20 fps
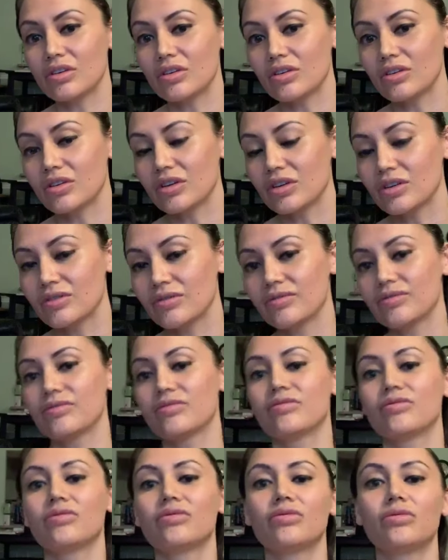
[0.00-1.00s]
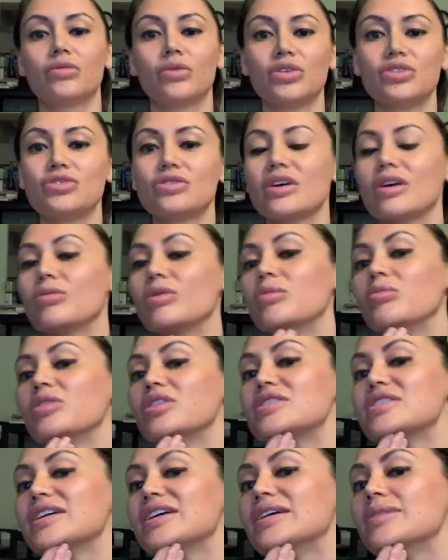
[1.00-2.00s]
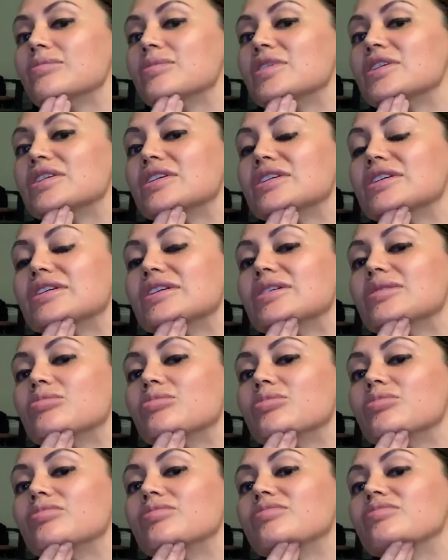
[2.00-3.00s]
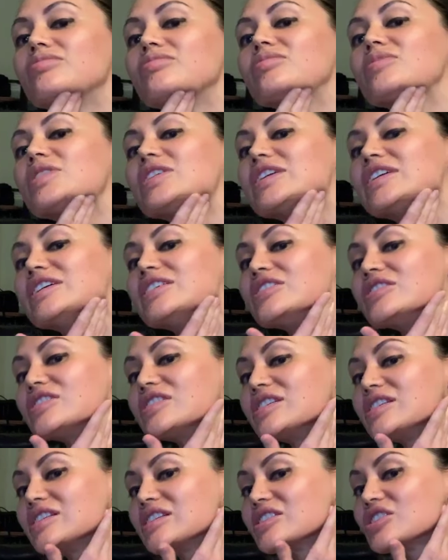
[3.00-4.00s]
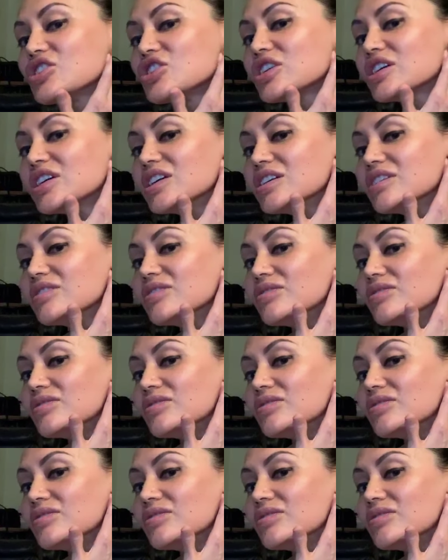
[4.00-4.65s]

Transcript: Good. We'll do that one more time. Underneath the chin.